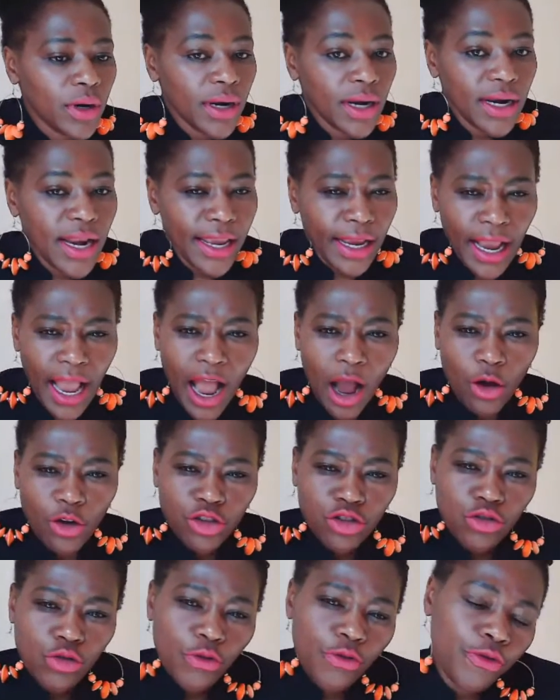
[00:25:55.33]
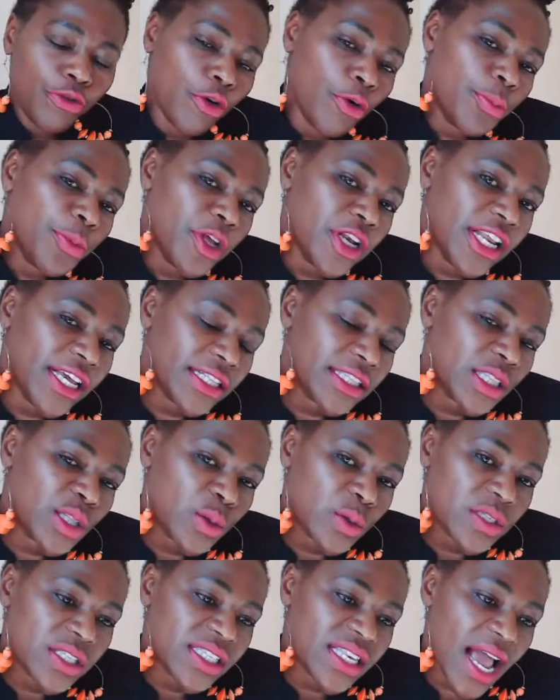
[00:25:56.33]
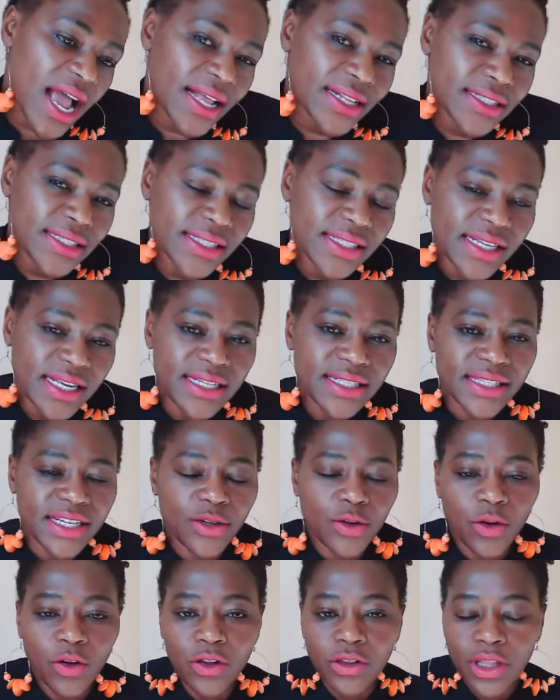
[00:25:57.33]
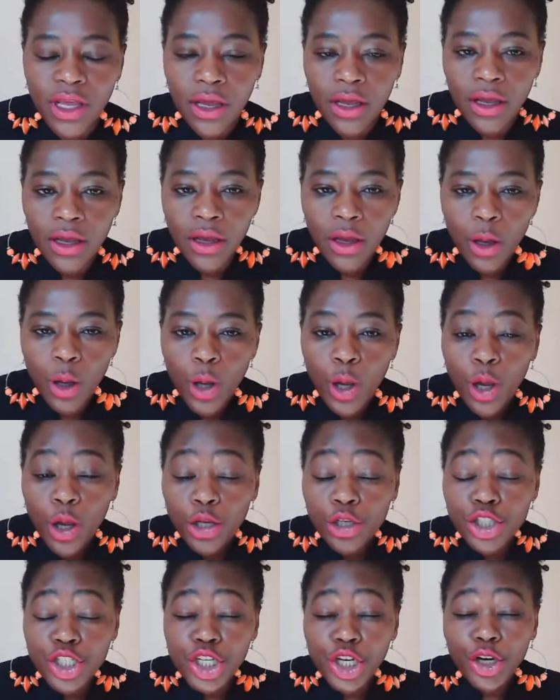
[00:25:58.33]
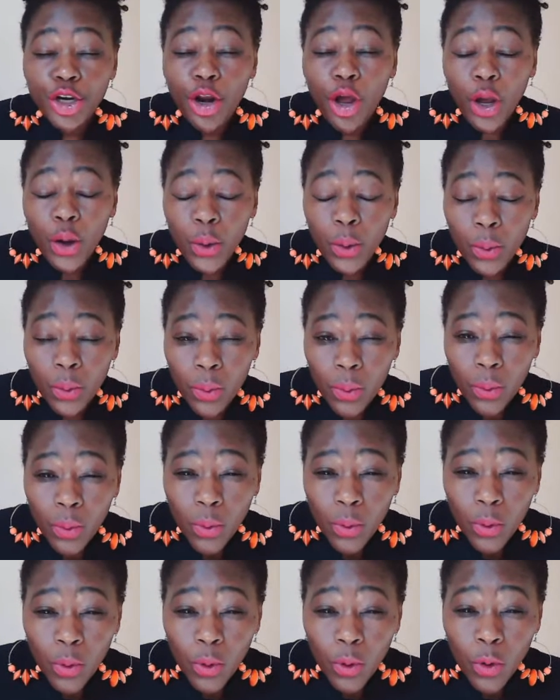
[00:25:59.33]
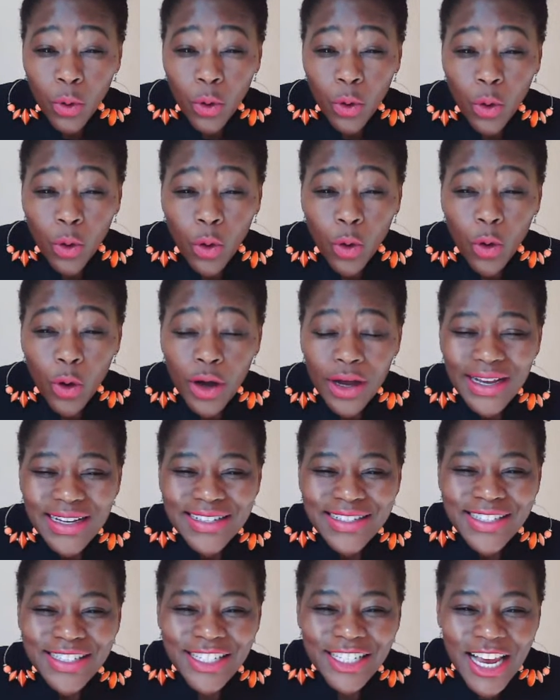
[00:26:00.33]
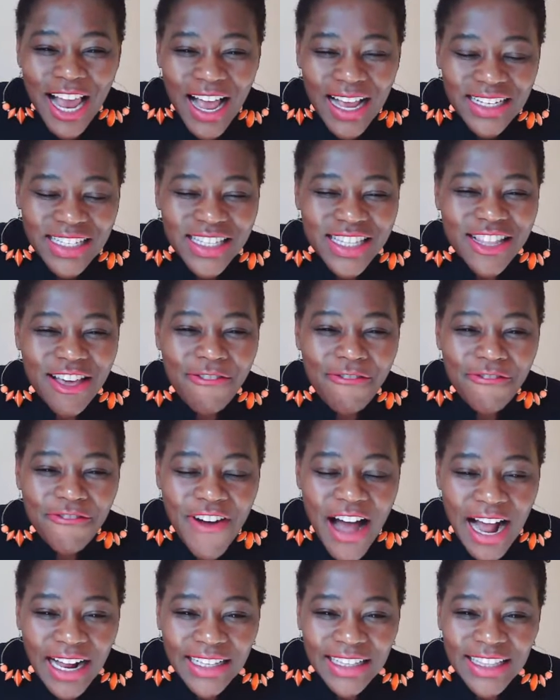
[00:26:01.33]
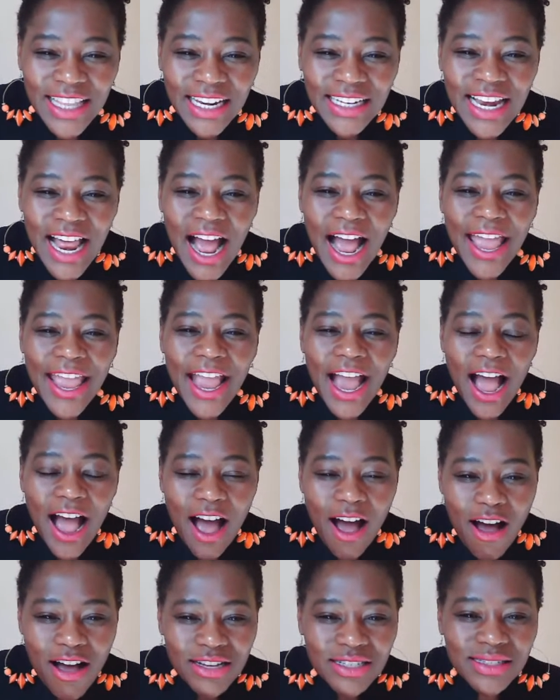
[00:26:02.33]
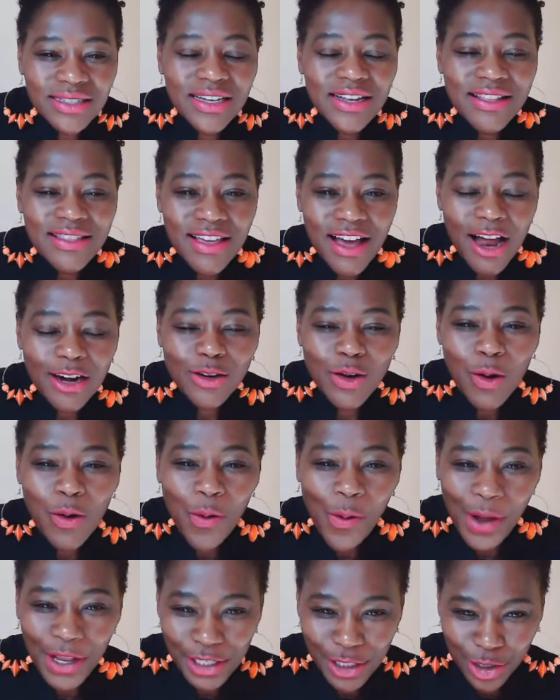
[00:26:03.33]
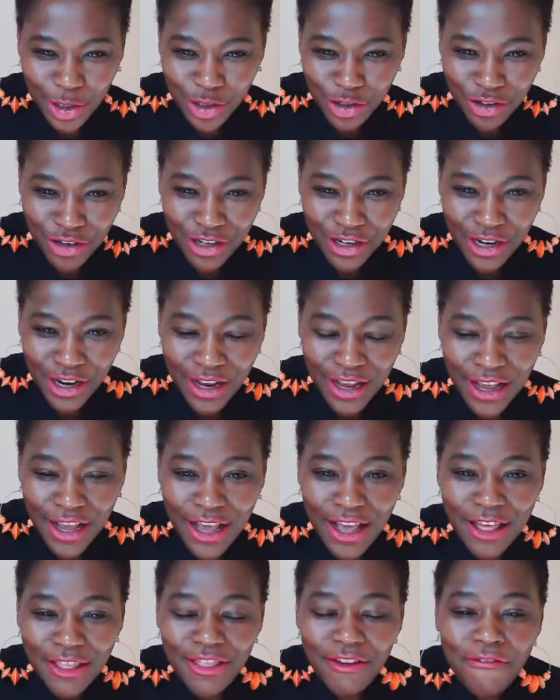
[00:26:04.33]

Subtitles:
like how you formulate those dances and all. Do you know, just the fact that I asked that question, the